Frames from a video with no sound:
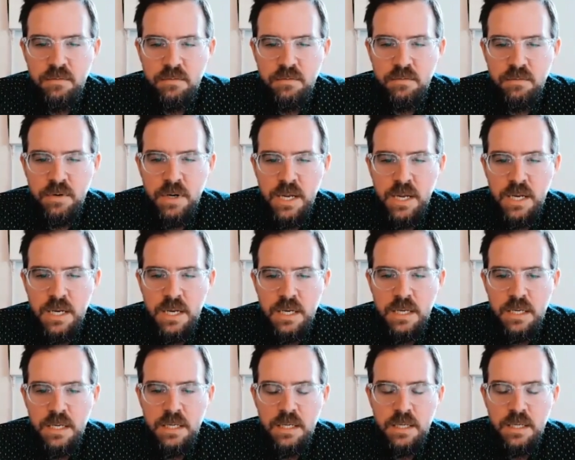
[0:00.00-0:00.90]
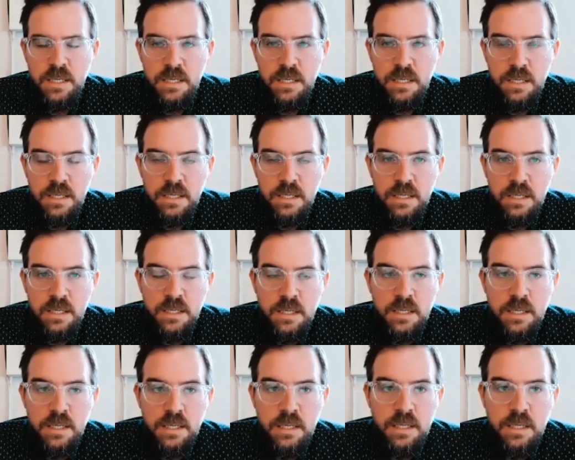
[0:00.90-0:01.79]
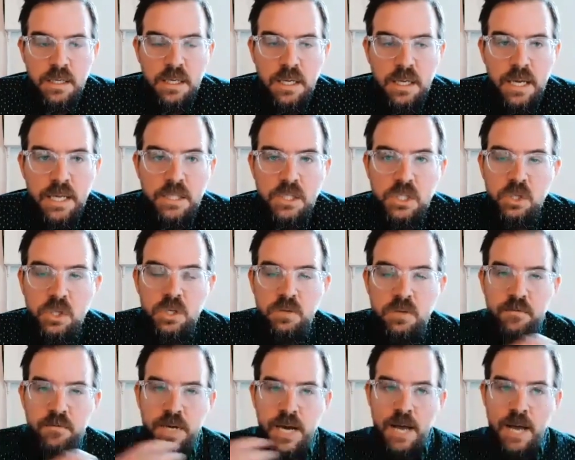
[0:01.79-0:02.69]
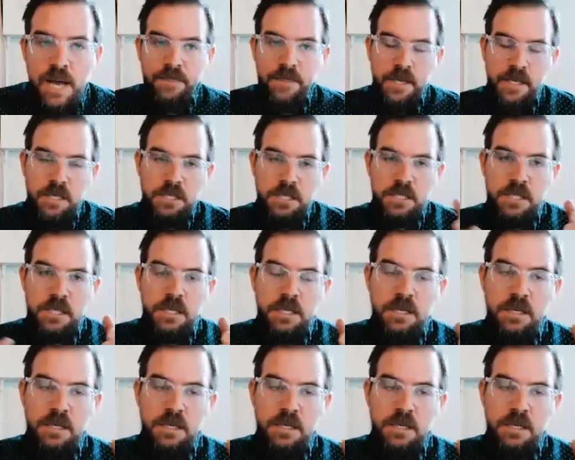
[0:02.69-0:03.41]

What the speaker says: right? Sure. And so you've got these